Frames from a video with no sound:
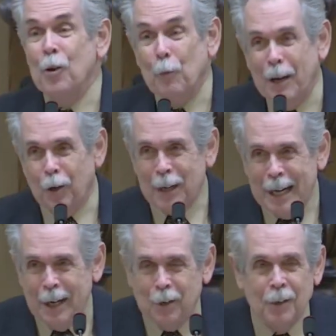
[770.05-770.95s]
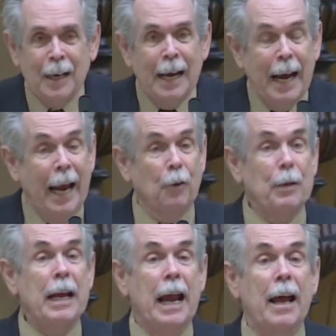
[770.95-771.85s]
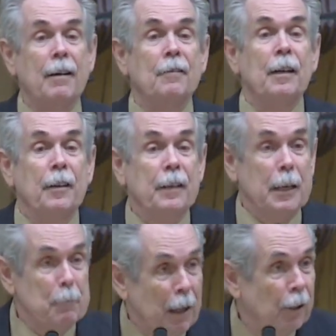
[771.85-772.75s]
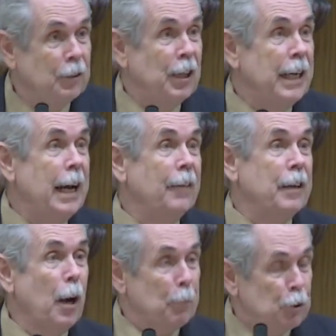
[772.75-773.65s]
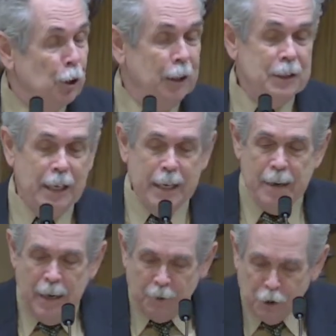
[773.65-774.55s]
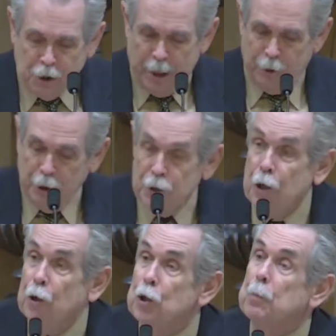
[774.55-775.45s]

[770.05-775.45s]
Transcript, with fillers: We are here and we have the ability and the opportunity to share good news,